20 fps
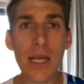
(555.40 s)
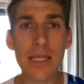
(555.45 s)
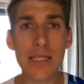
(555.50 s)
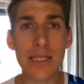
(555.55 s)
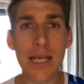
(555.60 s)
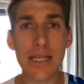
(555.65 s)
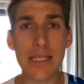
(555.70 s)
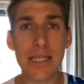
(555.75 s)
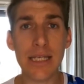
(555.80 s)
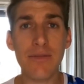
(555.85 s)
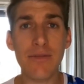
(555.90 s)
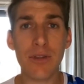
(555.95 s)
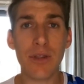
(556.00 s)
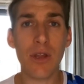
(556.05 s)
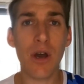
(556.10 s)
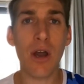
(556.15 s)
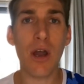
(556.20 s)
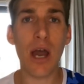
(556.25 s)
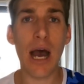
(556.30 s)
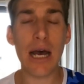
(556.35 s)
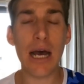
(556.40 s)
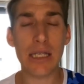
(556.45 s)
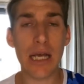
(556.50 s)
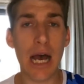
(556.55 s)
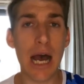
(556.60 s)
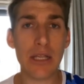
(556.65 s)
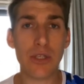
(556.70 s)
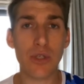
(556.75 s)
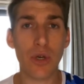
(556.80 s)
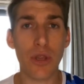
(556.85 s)
is that even though
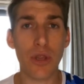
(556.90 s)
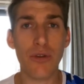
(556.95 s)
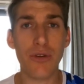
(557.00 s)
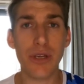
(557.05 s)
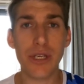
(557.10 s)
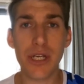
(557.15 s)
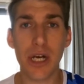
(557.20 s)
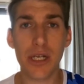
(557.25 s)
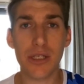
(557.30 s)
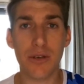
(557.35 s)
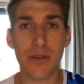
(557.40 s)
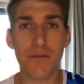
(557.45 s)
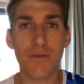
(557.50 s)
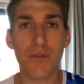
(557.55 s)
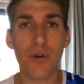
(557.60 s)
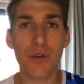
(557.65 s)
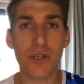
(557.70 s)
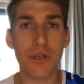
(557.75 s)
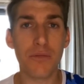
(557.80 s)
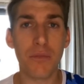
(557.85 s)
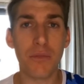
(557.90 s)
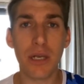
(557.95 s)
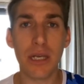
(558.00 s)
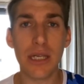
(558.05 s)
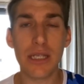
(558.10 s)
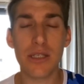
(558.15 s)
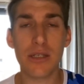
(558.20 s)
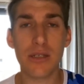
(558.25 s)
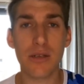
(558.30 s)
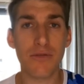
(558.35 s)
I took 3 gels and 400
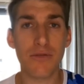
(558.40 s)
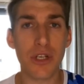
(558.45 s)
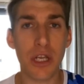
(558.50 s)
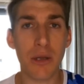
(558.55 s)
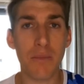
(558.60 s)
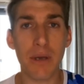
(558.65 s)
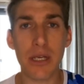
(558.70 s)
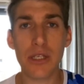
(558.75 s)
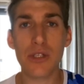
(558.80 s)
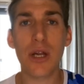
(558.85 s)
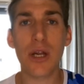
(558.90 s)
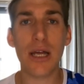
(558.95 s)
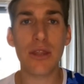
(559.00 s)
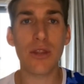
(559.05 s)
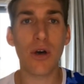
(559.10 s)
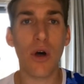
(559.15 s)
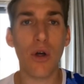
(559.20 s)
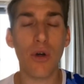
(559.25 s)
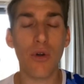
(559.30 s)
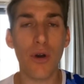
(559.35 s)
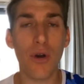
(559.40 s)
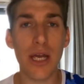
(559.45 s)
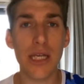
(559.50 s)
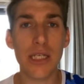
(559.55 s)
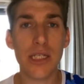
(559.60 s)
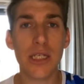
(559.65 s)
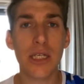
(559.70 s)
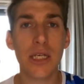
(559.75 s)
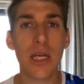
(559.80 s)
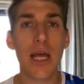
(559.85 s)
milliliters of drink mix throughout the whole
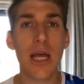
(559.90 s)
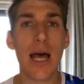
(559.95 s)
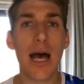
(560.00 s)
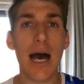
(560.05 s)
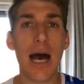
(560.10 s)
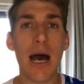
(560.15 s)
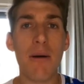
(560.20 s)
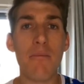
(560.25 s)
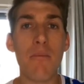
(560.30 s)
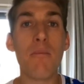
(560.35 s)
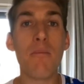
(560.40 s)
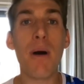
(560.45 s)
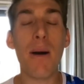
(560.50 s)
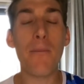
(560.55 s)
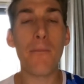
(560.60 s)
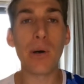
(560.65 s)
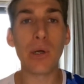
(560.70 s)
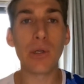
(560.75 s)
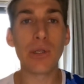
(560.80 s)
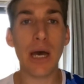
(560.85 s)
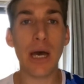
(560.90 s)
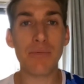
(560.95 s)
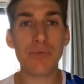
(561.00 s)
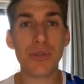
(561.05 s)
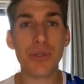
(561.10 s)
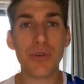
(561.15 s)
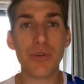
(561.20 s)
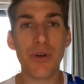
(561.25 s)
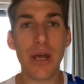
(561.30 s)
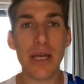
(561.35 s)
race, my build up
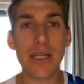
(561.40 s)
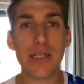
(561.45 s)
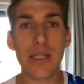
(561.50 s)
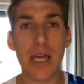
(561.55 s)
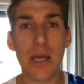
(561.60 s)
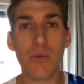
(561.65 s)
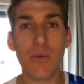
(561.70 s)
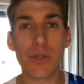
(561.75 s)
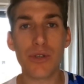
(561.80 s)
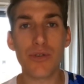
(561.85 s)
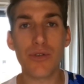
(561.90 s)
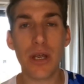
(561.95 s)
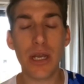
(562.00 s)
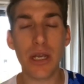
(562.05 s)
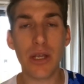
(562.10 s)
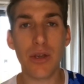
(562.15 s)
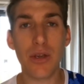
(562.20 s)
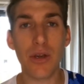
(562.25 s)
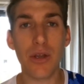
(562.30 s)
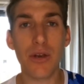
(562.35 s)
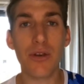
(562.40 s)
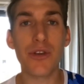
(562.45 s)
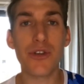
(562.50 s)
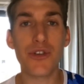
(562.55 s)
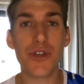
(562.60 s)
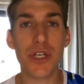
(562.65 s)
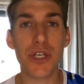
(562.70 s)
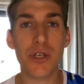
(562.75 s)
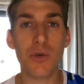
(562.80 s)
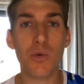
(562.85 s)
to race day was really good
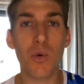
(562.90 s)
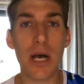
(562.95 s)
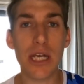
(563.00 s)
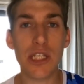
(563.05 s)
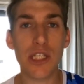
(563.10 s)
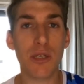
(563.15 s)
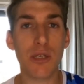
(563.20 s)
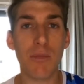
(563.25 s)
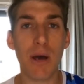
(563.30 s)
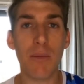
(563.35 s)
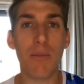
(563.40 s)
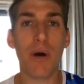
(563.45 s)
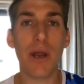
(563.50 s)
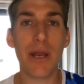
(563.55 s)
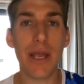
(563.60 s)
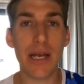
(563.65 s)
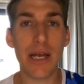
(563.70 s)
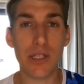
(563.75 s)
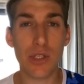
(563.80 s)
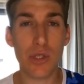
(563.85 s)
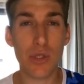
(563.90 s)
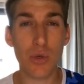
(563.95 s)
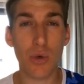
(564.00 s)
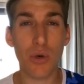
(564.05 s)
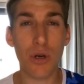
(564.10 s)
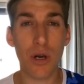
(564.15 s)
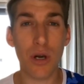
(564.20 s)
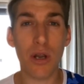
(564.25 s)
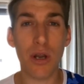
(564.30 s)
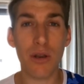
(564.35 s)
nutrition wise. So my body had
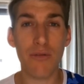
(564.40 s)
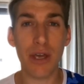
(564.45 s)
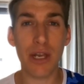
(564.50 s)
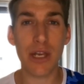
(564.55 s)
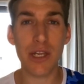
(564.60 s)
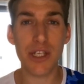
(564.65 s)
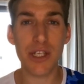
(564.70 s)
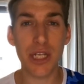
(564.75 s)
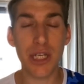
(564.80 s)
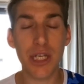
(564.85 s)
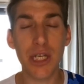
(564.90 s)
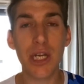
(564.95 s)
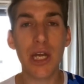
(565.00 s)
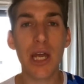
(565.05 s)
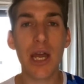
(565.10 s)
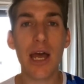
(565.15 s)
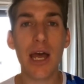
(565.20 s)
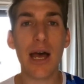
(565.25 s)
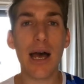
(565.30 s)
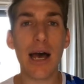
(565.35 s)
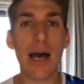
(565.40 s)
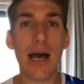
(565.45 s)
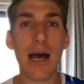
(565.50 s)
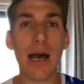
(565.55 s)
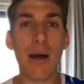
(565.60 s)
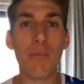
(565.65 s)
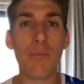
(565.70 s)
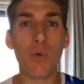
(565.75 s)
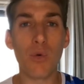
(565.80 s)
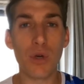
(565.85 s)
stored a lot of energy,
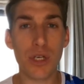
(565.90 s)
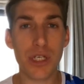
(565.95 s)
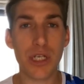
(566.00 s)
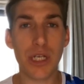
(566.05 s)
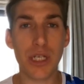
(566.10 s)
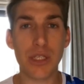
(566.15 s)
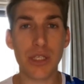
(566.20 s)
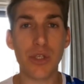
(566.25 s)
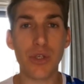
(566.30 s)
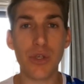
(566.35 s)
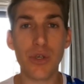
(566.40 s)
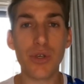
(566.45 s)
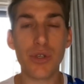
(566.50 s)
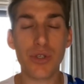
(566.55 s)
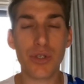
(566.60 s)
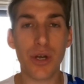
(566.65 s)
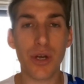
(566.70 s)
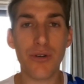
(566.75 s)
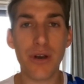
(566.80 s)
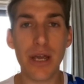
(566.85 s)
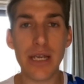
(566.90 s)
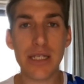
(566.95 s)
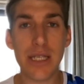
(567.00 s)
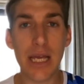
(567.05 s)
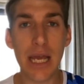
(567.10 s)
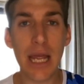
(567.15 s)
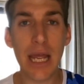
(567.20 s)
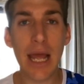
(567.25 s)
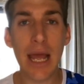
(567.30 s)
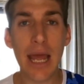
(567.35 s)
which it used on race
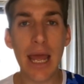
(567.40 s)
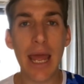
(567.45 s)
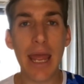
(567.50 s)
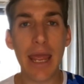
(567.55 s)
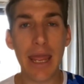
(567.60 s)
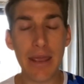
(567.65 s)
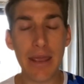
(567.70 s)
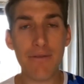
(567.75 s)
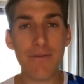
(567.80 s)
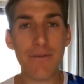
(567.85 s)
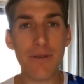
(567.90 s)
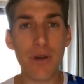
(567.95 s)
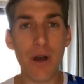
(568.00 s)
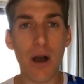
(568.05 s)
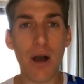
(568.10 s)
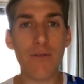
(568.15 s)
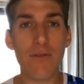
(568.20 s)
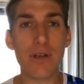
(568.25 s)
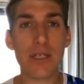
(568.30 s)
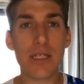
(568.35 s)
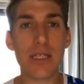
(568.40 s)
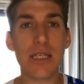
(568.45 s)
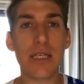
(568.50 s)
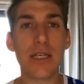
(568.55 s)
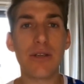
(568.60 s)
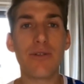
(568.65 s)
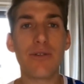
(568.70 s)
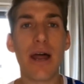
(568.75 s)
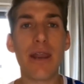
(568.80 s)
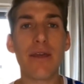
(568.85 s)
day. If you're
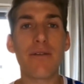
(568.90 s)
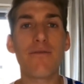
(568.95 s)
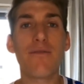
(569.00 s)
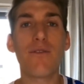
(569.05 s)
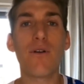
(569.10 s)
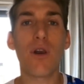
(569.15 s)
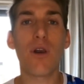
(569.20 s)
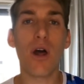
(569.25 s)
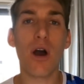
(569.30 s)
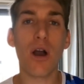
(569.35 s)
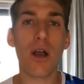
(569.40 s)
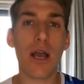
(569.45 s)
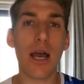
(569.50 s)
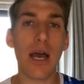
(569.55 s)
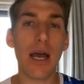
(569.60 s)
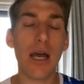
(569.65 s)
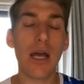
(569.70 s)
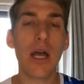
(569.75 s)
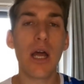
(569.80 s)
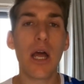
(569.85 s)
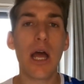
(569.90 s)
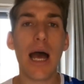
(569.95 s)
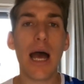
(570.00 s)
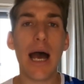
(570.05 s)
obviously running for longer,